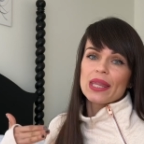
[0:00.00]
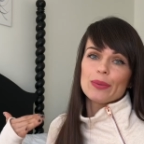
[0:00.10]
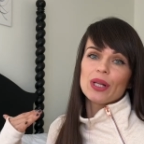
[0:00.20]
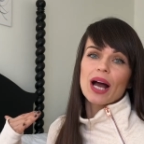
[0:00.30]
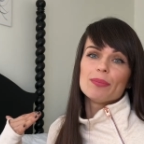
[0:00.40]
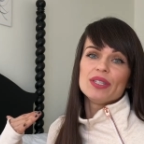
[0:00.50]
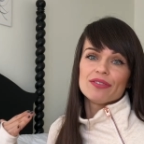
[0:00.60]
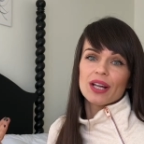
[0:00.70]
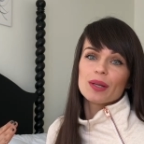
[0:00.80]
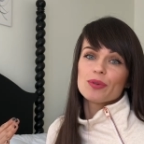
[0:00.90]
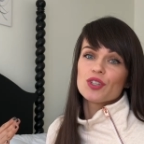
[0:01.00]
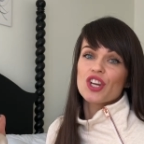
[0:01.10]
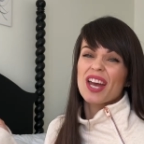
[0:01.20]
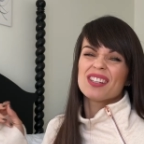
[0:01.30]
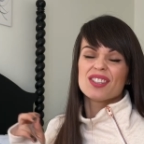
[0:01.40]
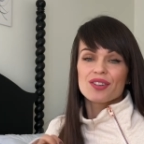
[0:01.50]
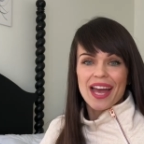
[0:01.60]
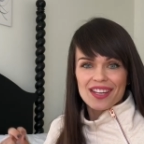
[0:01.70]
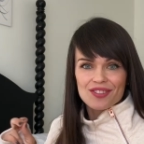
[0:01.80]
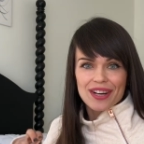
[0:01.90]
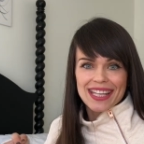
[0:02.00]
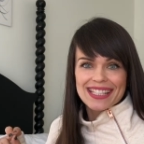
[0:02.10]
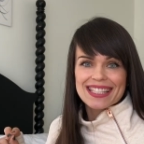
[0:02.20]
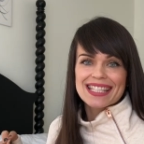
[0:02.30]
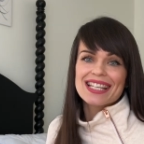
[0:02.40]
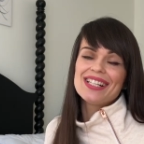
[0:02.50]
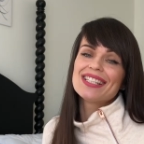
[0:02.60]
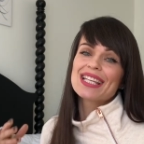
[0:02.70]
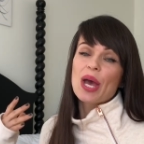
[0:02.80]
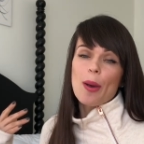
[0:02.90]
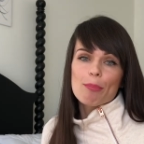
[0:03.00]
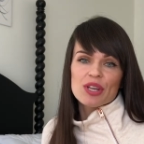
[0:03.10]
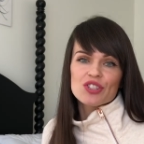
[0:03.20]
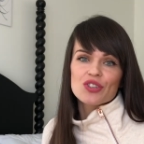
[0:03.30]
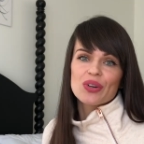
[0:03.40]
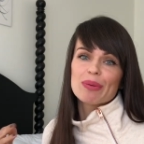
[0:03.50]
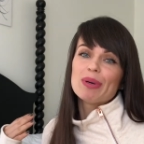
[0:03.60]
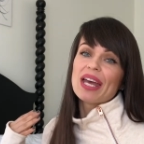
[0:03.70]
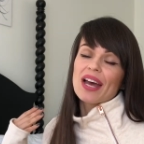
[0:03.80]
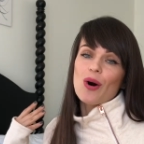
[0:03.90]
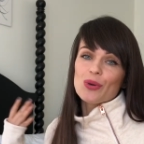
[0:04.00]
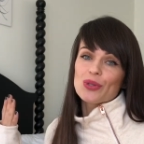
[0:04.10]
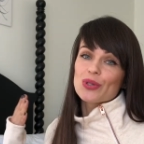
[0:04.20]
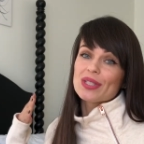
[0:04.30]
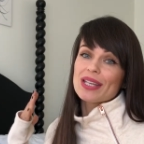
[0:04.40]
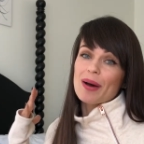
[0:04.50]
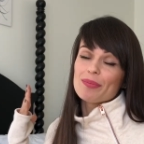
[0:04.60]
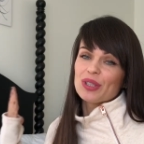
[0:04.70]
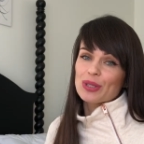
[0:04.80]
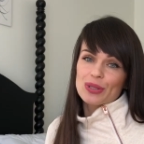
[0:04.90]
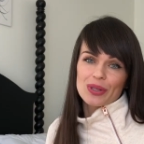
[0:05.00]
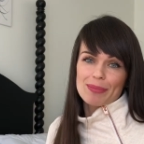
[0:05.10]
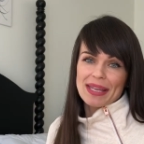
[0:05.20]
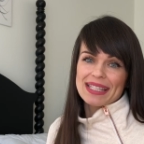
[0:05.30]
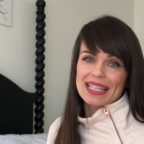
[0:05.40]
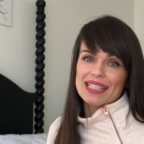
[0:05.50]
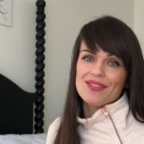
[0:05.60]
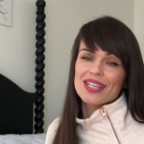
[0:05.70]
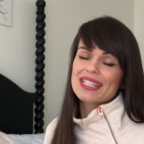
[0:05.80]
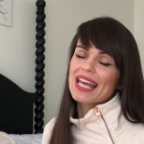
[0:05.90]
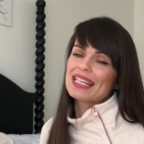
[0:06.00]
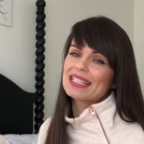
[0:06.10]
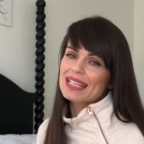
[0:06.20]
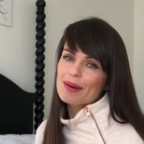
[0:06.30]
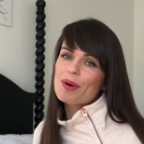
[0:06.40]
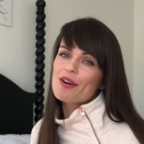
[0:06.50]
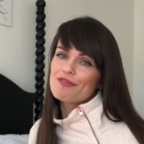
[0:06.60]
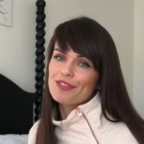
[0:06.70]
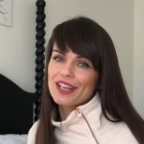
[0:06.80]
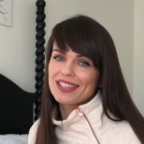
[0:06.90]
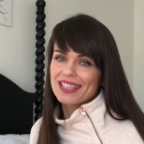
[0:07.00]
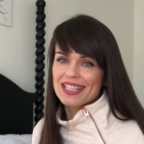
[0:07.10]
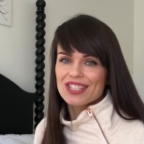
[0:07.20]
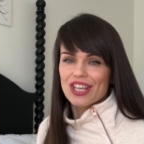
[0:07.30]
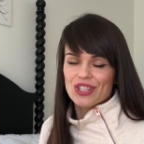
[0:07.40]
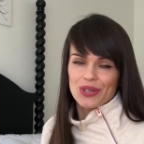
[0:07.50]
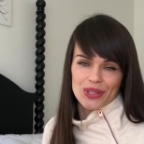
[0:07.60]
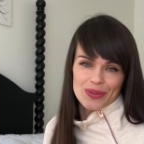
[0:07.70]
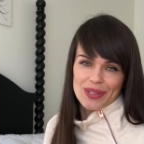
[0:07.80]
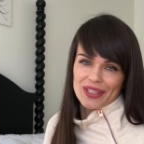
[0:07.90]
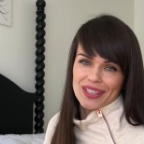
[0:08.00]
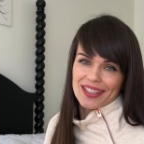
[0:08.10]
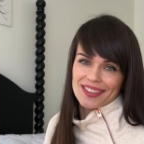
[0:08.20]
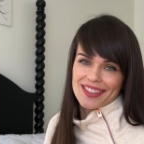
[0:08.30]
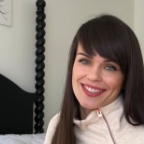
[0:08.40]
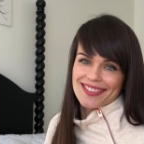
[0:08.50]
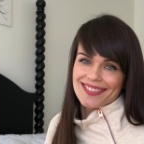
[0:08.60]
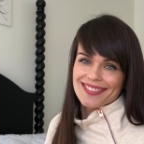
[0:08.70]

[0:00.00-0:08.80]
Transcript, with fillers: They will help develop your child's handwriting skills, pinch grip, also some Montessori-based activities and some fun things that you can do with your toddlers.